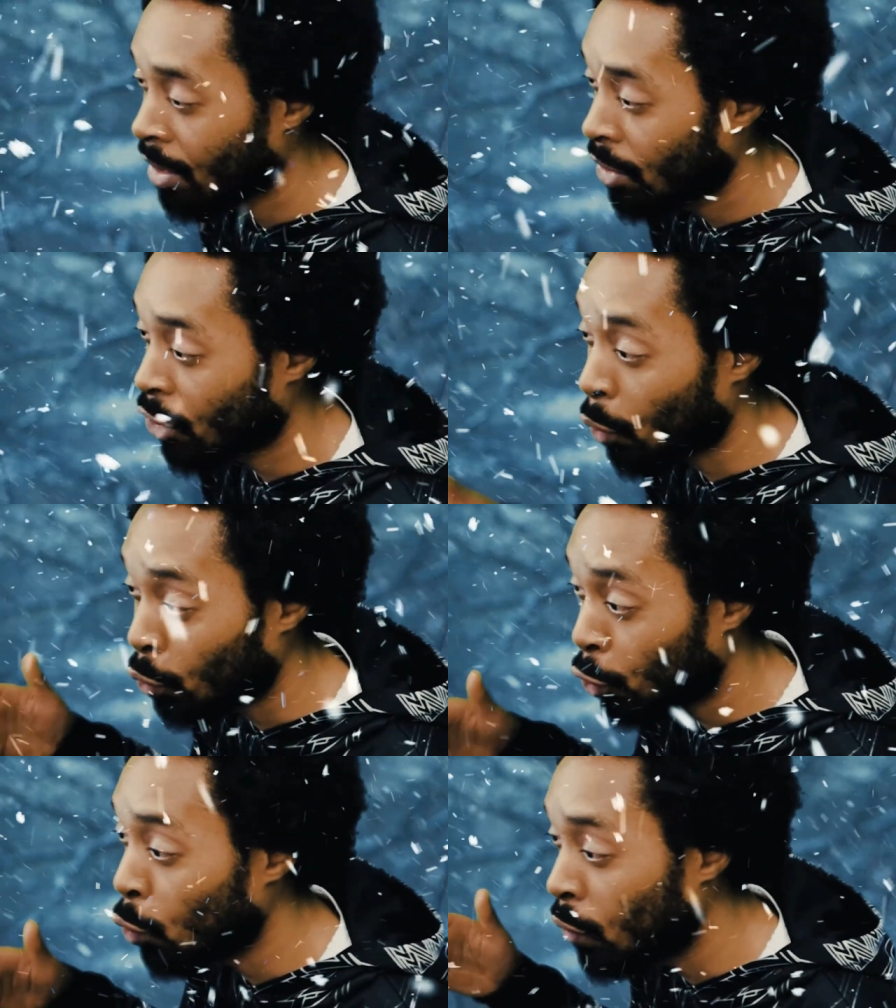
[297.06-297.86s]
So
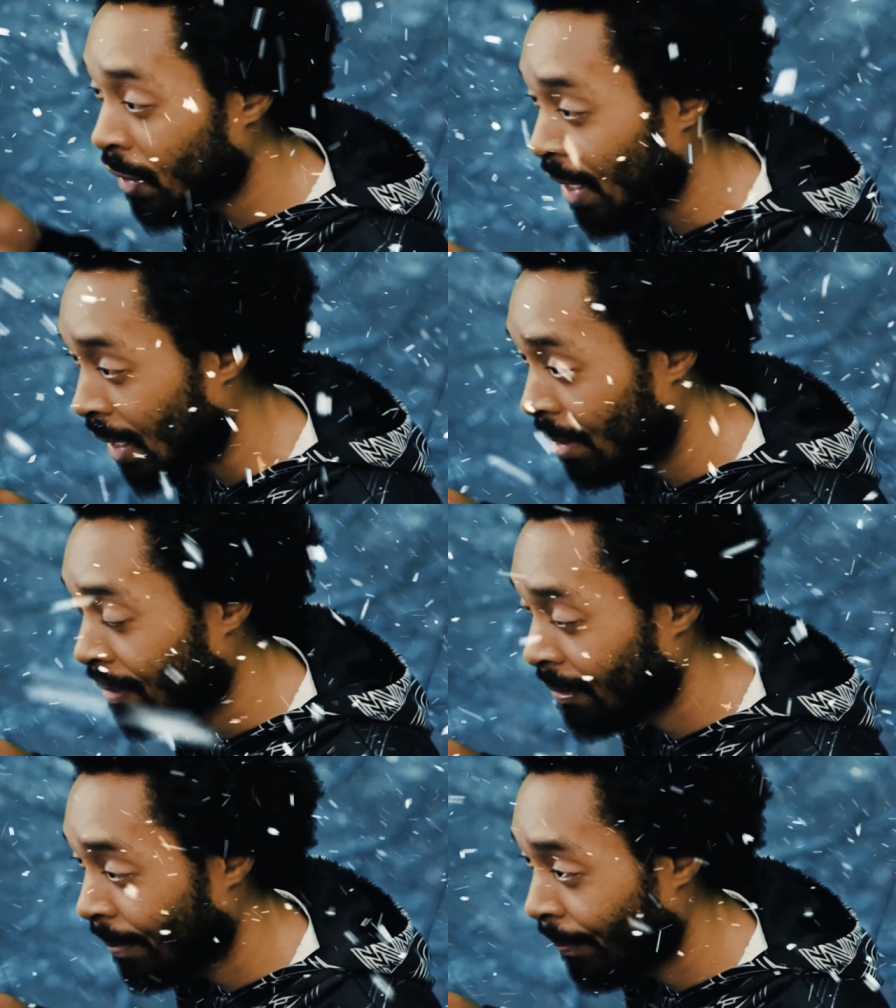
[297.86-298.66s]
two C.
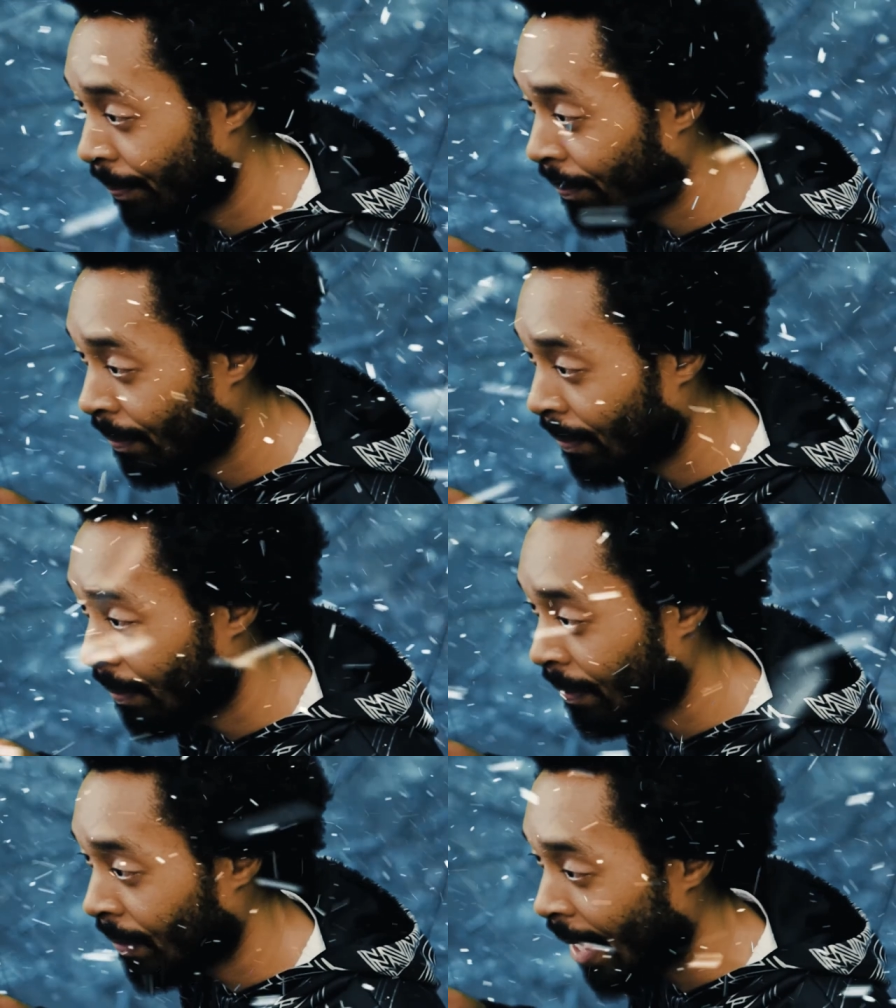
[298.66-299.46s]

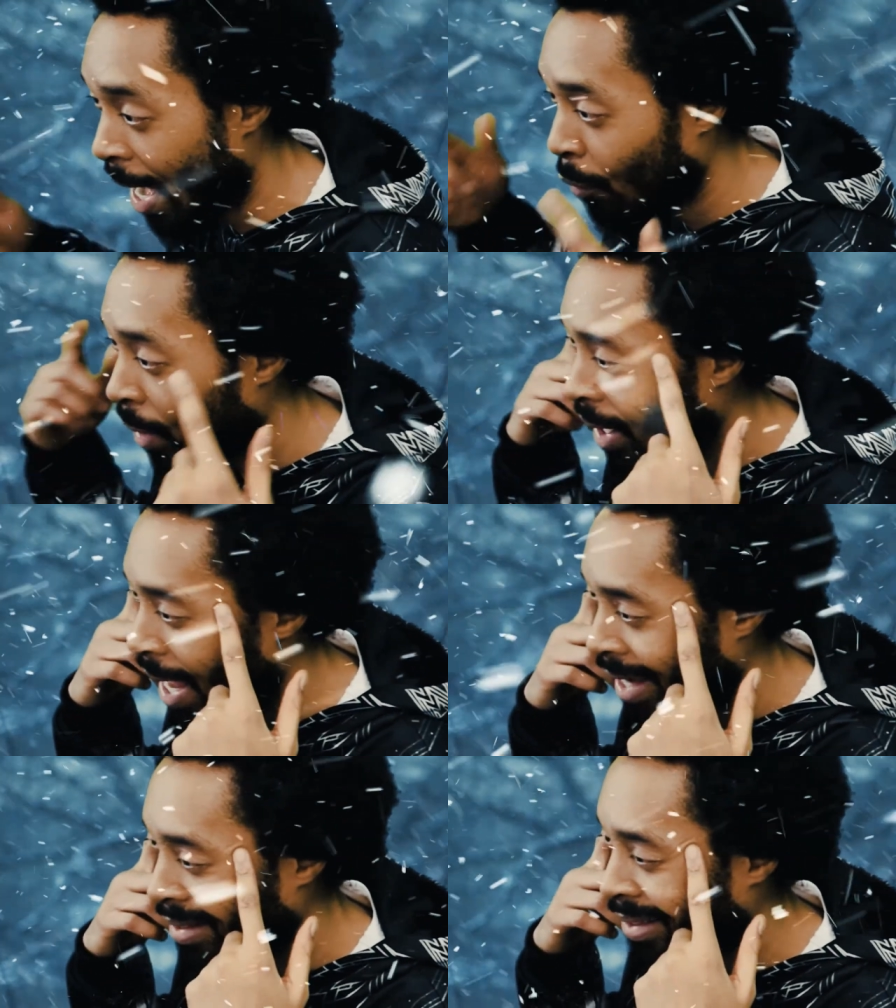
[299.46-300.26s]
And I
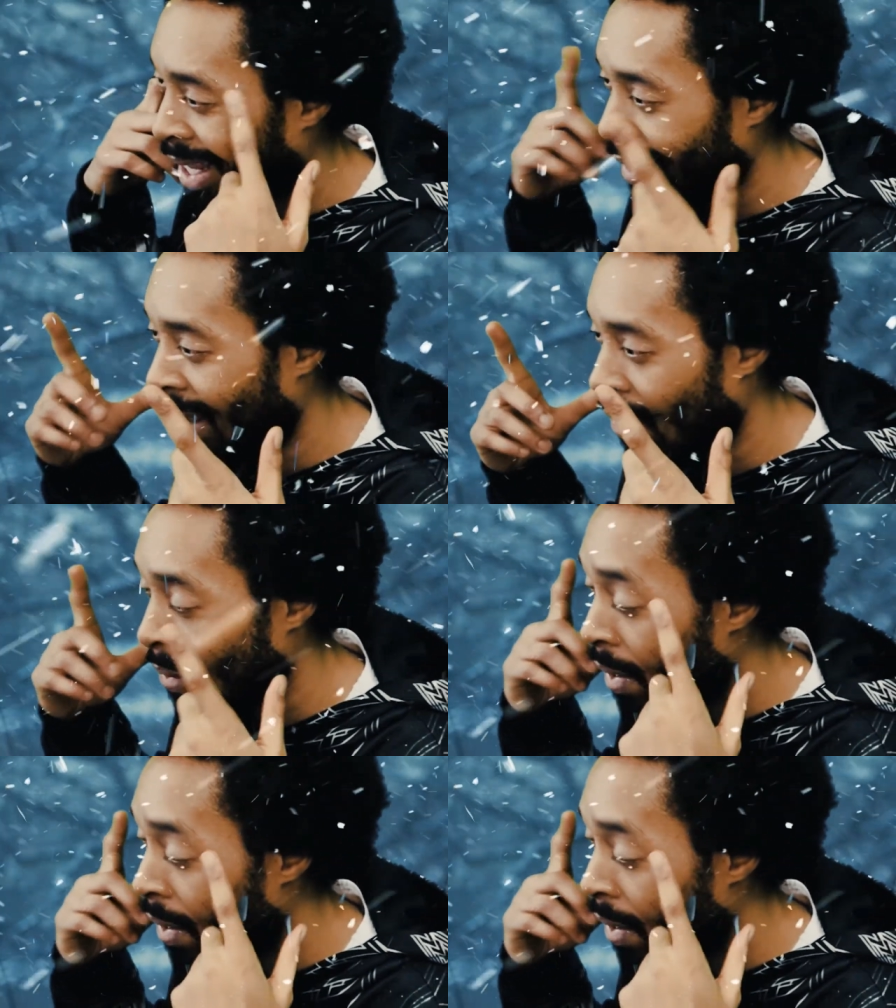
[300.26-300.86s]
realized, I was like, yo,